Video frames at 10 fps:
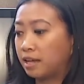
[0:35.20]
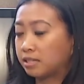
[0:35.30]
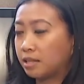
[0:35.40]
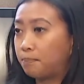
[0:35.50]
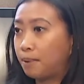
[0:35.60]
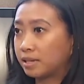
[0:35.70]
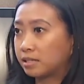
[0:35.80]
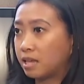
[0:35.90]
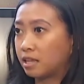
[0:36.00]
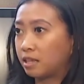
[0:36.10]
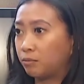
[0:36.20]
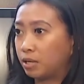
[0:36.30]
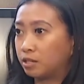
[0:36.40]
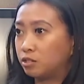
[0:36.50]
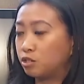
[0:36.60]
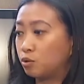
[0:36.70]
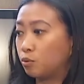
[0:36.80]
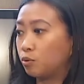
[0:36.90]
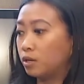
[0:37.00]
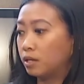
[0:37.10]
That's the best thing that we can
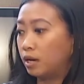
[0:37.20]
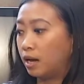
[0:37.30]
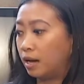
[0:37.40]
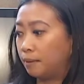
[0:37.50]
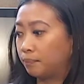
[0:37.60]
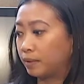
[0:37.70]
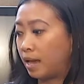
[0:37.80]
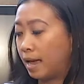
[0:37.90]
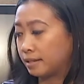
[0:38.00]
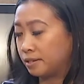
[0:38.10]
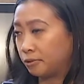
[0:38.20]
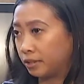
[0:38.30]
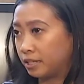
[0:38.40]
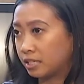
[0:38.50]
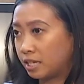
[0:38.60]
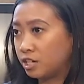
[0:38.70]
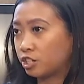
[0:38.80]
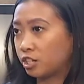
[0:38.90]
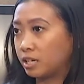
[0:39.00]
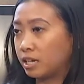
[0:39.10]
do as an
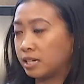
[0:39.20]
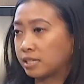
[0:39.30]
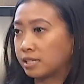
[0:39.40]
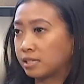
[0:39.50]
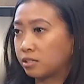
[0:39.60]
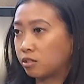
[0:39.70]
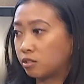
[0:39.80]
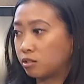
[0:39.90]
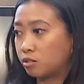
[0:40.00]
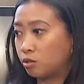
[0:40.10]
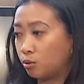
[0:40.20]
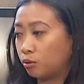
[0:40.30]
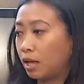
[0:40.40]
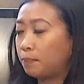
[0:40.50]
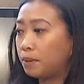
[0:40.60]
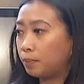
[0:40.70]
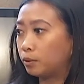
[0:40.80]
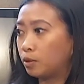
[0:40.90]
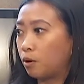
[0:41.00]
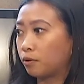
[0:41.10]
organization, is to let
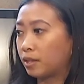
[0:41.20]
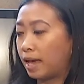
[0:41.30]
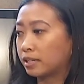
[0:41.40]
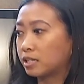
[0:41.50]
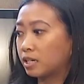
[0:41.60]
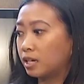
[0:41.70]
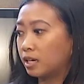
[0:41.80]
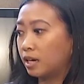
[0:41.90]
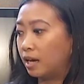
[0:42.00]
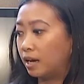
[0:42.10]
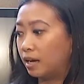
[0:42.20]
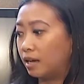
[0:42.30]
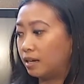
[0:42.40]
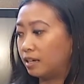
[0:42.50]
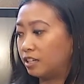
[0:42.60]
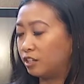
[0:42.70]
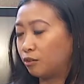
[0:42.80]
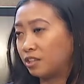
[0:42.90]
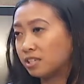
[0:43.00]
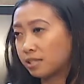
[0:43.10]
people know that, you
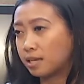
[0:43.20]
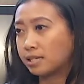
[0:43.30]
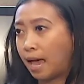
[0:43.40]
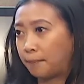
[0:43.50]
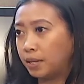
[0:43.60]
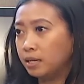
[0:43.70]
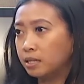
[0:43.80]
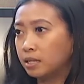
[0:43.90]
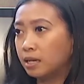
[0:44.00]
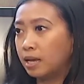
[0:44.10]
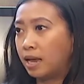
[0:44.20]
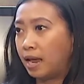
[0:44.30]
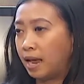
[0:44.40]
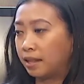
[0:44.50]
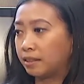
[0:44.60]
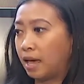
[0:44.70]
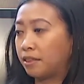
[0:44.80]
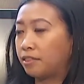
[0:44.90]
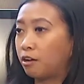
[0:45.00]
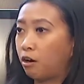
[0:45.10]
know, these things happen and
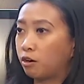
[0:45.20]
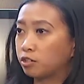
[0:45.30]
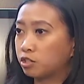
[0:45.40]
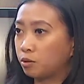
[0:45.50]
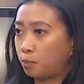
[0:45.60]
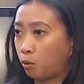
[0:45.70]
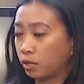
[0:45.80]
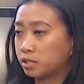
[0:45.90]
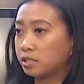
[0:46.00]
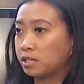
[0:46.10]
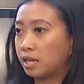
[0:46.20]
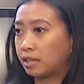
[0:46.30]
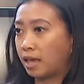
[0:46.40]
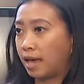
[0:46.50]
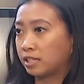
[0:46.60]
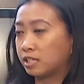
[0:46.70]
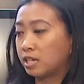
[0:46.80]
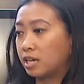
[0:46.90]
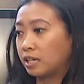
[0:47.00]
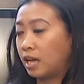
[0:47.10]
that there are supports
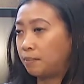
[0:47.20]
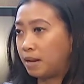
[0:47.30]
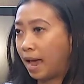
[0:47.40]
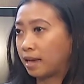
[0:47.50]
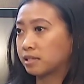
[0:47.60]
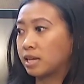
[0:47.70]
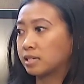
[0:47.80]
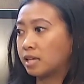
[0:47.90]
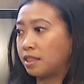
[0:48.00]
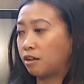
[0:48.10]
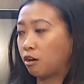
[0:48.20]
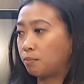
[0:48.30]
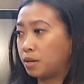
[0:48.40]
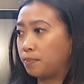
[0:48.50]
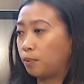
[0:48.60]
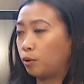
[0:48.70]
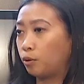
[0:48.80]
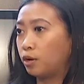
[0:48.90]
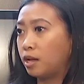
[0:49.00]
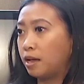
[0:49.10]
that can be accessed and there are
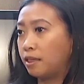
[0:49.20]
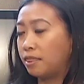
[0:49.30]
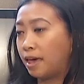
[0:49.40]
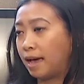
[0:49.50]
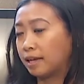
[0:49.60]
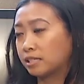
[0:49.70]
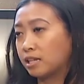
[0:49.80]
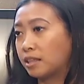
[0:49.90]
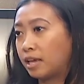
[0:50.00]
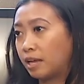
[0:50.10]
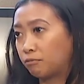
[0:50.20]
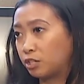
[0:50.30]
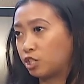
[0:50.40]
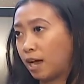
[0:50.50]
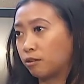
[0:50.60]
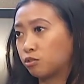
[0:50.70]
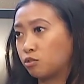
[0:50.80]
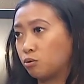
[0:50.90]
people that they can reach out